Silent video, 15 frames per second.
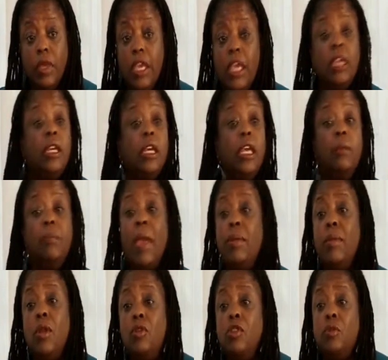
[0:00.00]

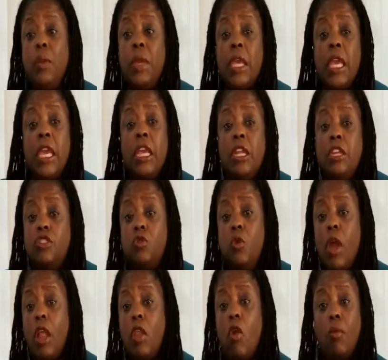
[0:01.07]
Maybe you don't speak English
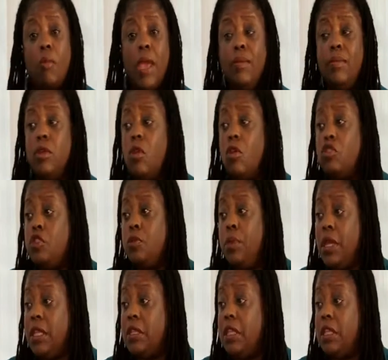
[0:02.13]
well, or maybe you don't
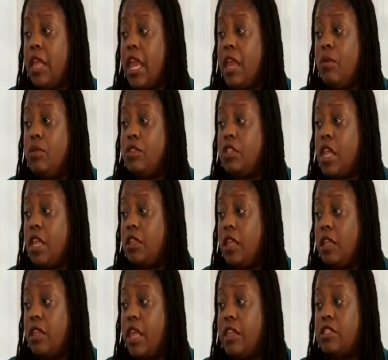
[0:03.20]
speak the language
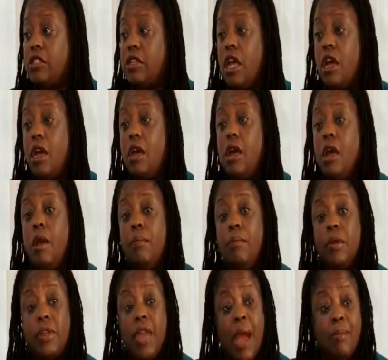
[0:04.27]
that's
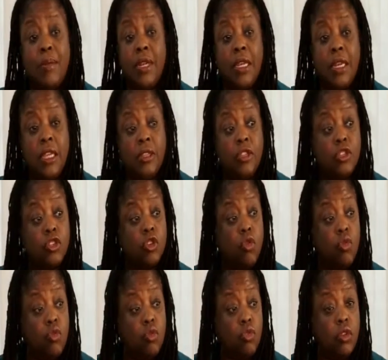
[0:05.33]
predominant in the
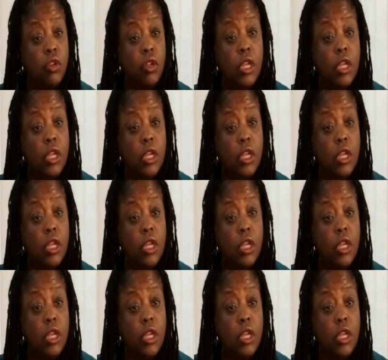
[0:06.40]
school.